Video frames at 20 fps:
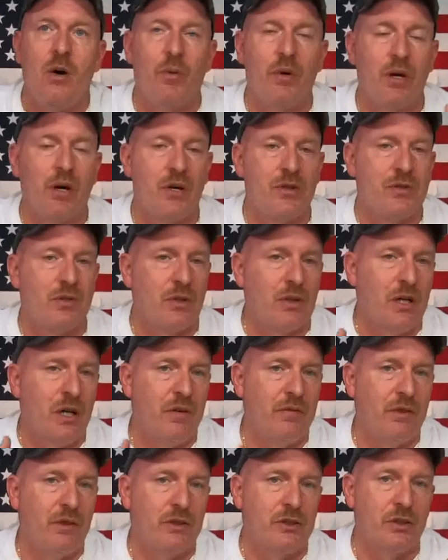We also
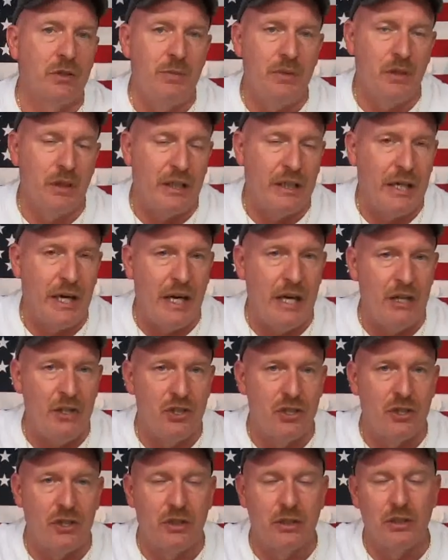covered
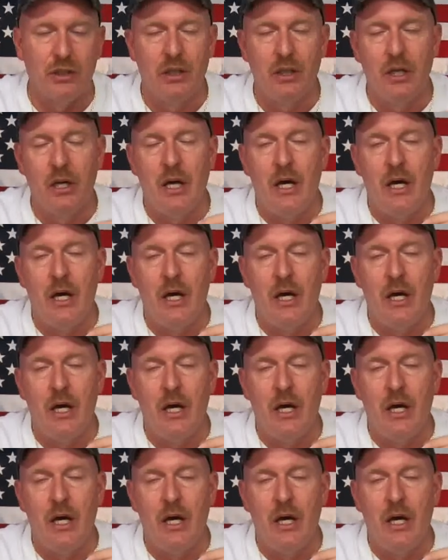communication.